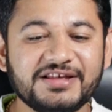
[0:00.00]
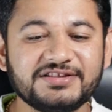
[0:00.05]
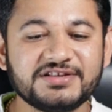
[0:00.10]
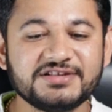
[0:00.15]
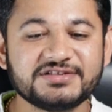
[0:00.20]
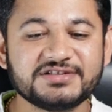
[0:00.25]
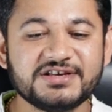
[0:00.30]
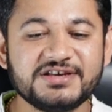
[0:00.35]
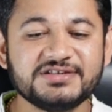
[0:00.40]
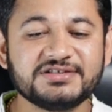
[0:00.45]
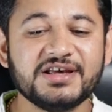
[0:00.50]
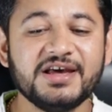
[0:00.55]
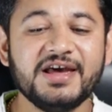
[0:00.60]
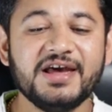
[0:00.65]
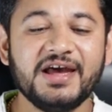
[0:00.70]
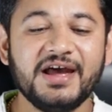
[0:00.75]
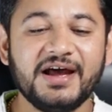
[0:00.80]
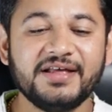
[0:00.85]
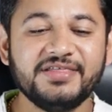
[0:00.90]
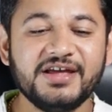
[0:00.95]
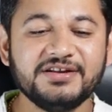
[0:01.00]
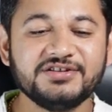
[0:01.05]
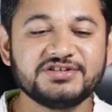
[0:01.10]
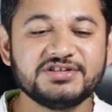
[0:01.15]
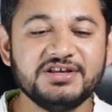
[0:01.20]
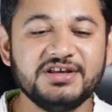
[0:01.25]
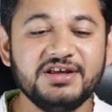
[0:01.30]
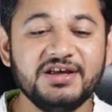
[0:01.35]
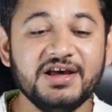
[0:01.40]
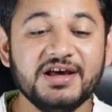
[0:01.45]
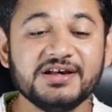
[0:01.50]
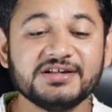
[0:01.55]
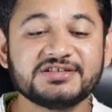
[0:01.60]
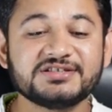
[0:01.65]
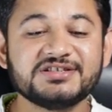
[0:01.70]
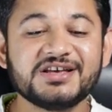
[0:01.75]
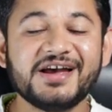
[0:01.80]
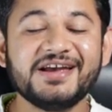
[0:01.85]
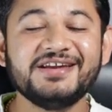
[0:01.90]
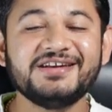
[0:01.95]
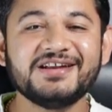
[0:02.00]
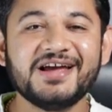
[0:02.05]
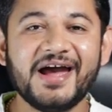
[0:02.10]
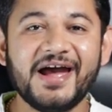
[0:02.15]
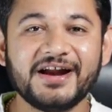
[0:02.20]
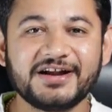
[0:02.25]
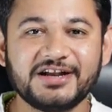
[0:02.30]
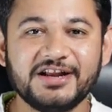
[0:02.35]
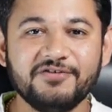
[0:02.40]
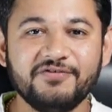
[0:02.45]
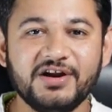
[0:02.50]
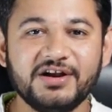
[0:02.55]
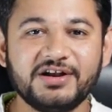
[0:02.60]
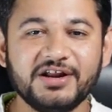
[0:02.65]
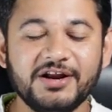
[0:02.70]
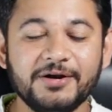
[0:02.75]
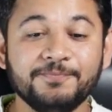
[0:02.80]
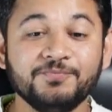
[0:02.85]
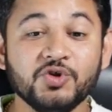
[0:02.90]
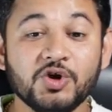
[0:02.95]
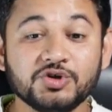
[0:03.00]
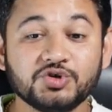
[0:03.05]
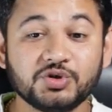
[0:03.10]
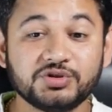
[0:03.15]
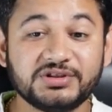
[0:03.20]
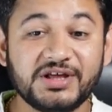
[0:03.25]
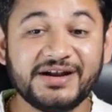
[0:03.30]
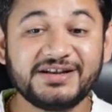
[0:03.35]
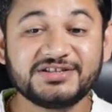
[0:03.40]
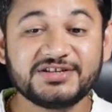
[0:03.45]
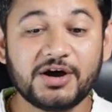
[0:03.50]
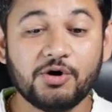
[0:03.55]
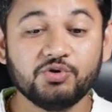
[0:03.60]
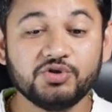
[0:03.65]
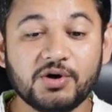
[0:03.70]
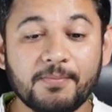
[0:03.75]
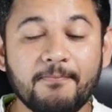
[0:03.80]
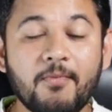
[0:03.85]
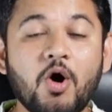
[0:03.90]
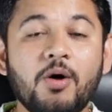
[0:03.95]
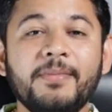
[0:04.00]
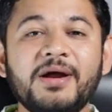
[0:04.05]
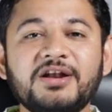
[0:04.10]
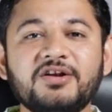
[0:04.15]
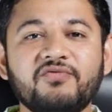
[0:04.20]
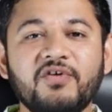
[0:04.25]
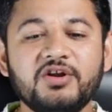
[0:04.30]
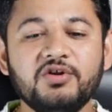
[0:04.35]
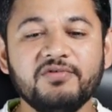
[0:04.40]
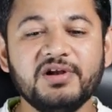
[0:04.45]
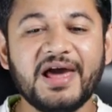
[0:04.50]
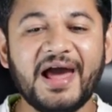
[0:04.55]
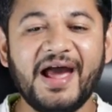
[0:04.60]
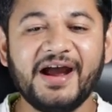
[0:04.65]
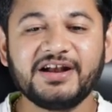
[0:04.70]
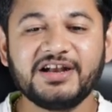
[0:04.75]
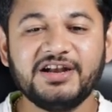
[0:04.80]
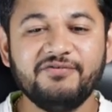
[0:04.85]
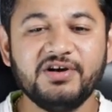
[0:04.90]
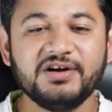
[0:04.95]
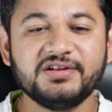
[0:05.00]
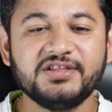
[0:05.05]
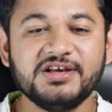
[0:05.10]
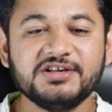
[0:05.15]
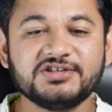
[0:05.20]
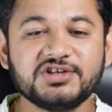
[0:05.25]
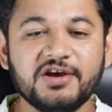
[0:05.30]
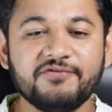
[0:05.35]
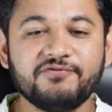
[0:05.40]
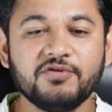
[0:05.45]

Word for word: licenses and then see site activated. So that's how the moment when you will activate this,